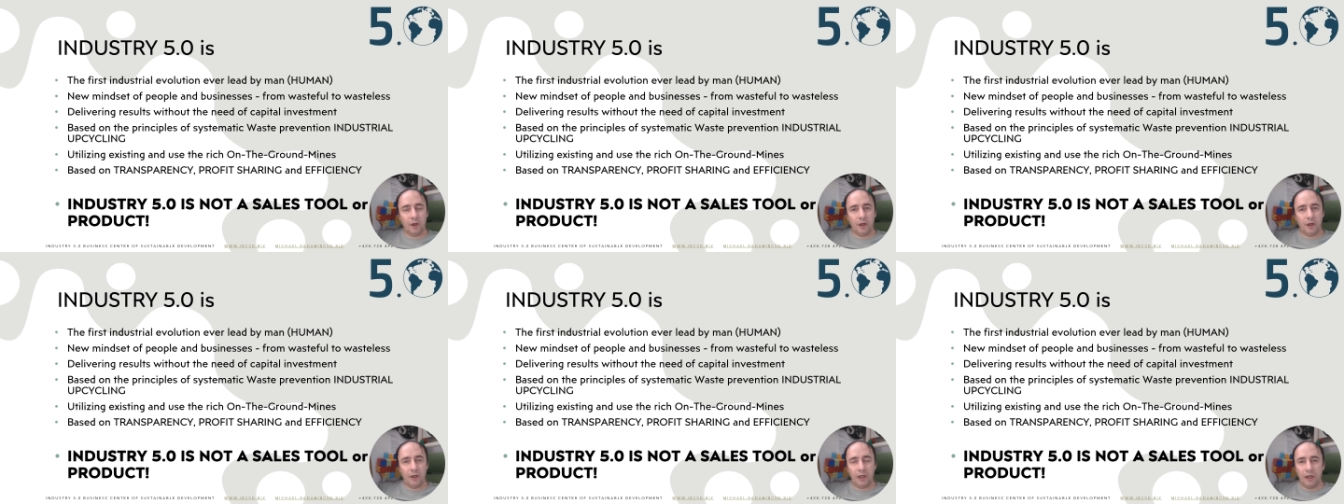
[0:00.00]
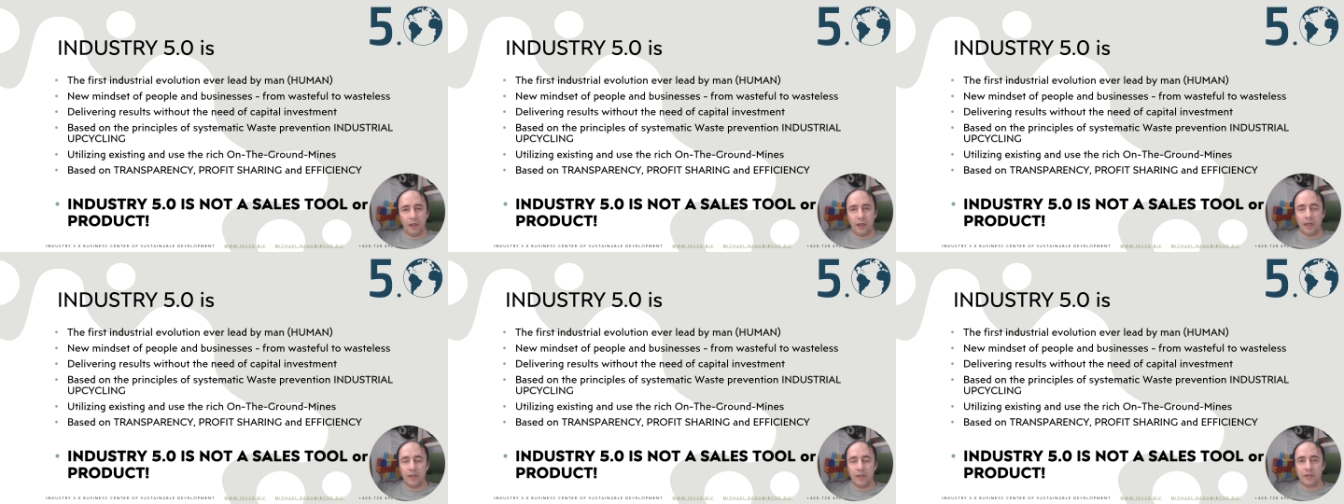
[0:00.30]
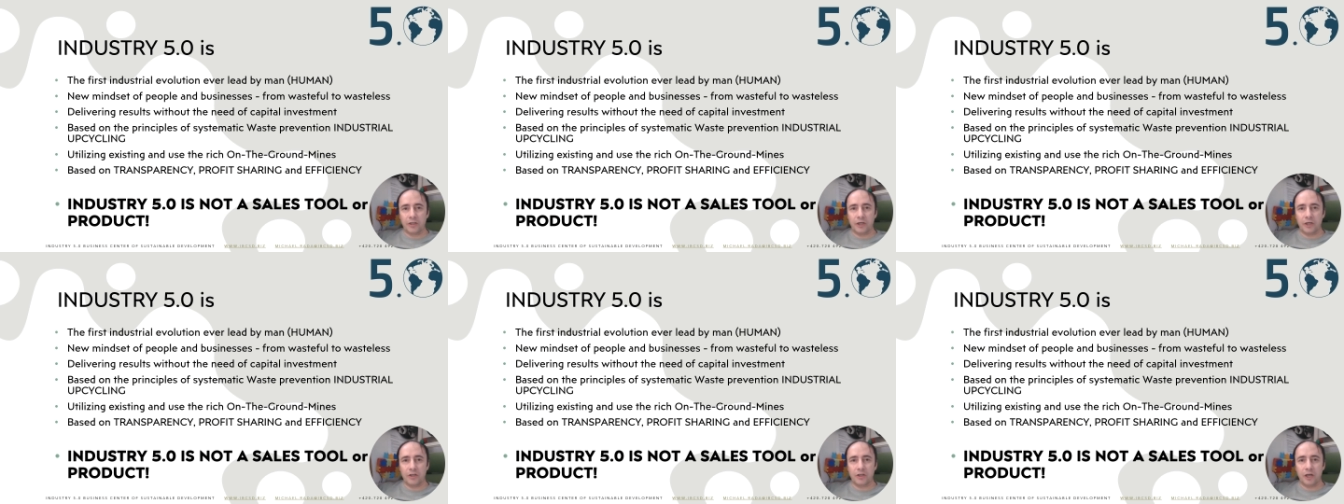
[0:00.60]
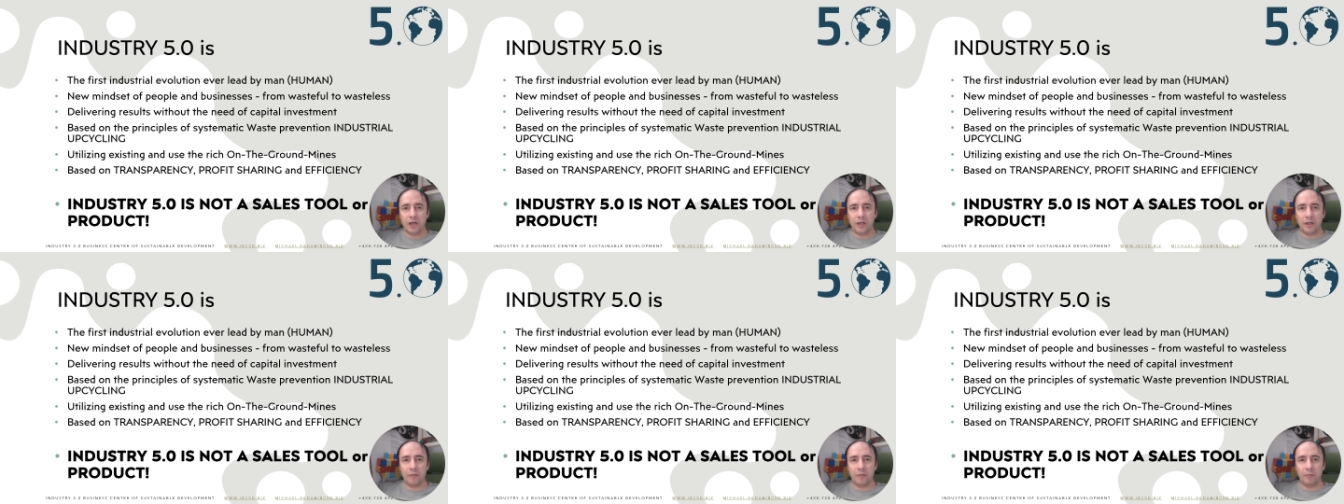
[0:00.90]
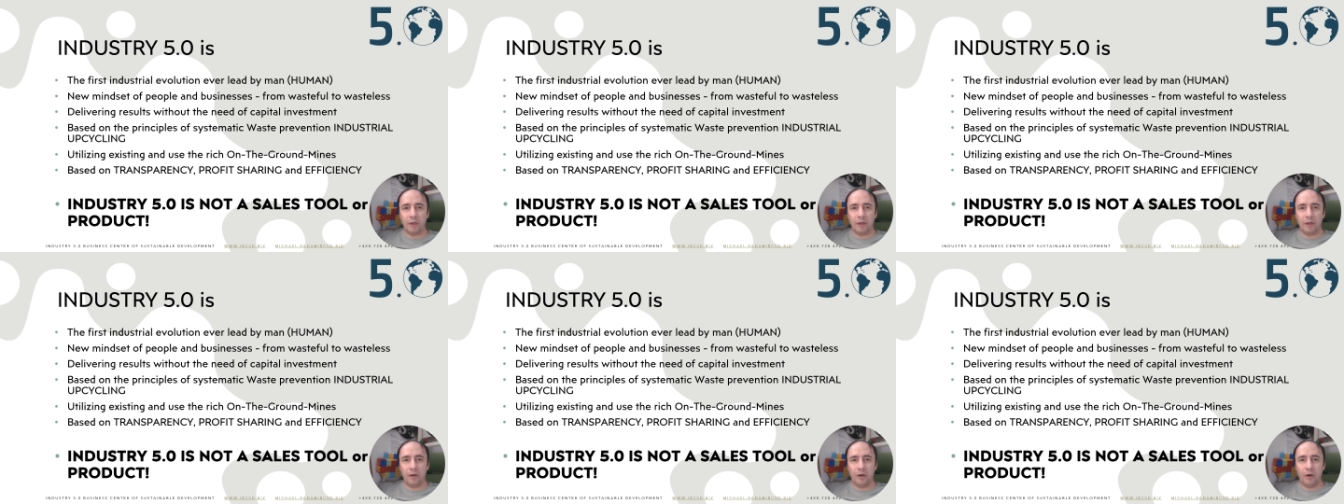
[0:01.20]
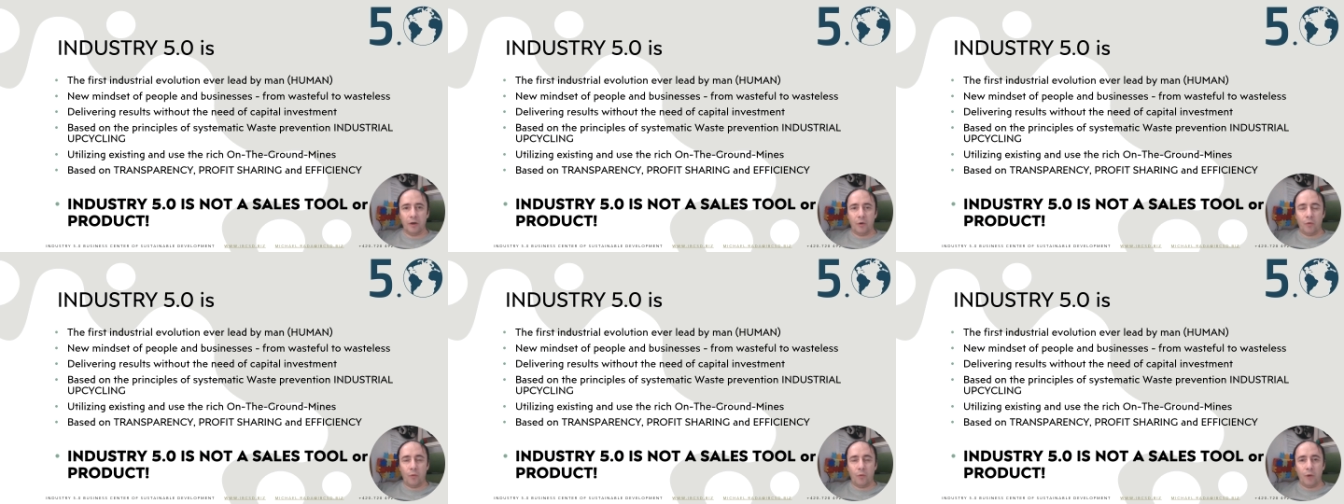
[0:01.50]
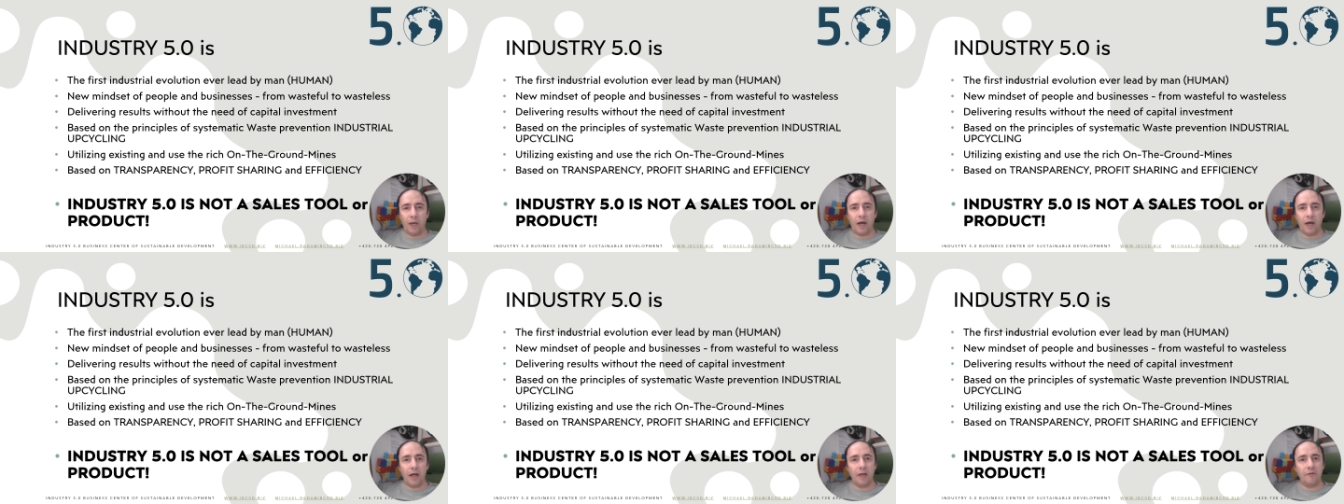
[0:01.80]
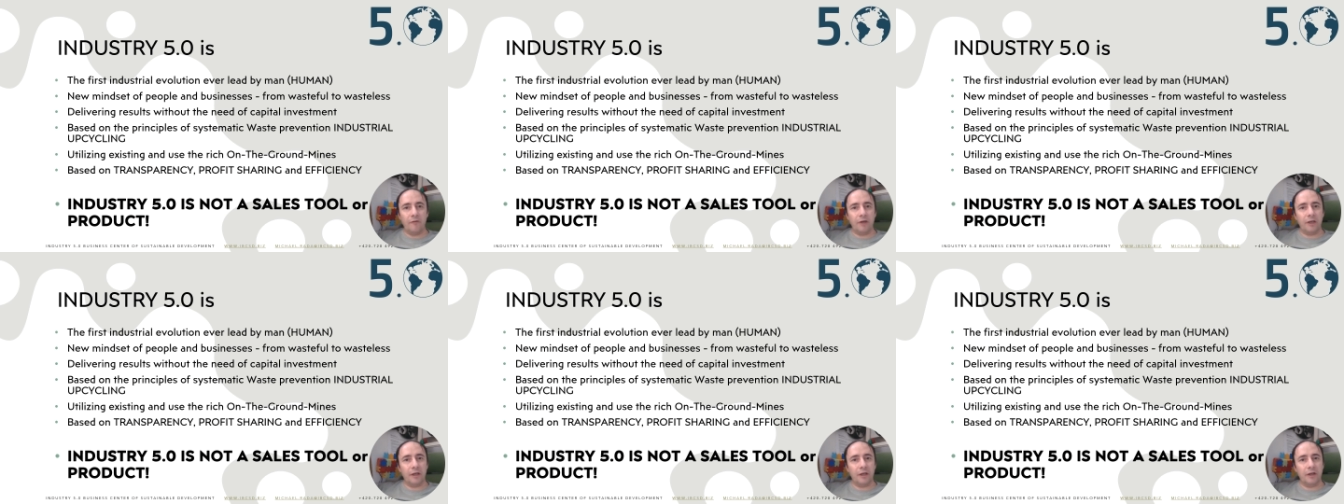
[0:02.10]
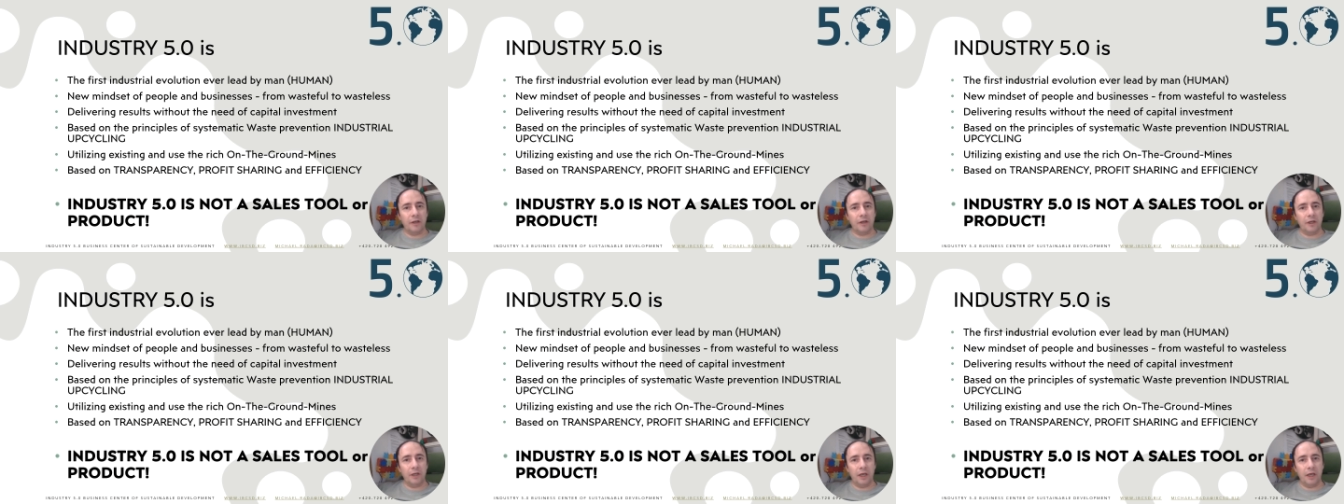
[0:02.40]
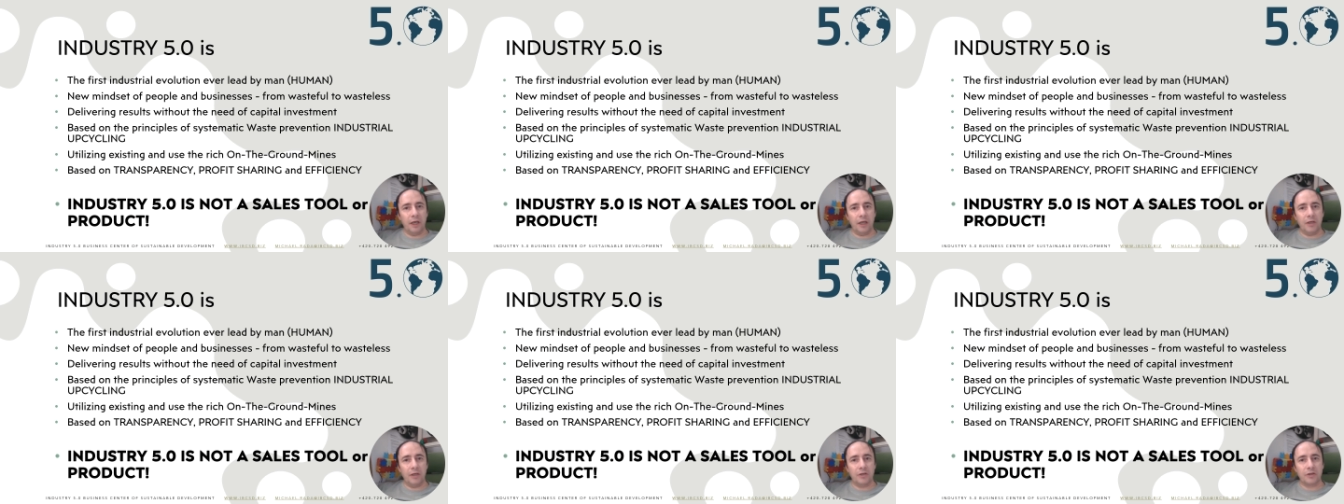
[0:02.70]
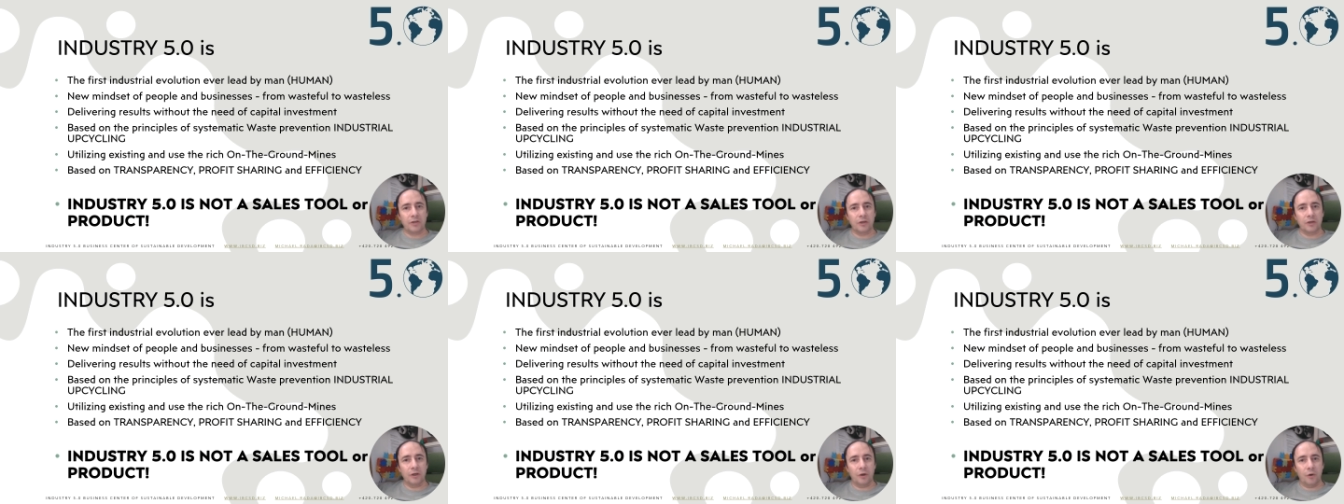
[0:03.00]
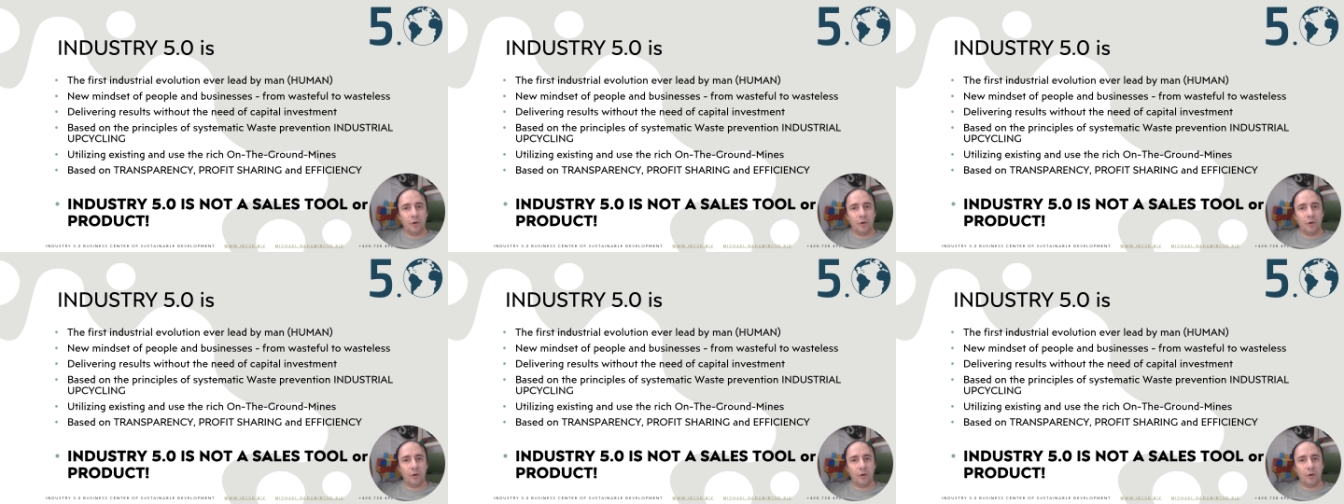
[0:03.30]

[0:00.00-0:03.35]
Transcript: Dear ladies and gentlemen, we are living in the age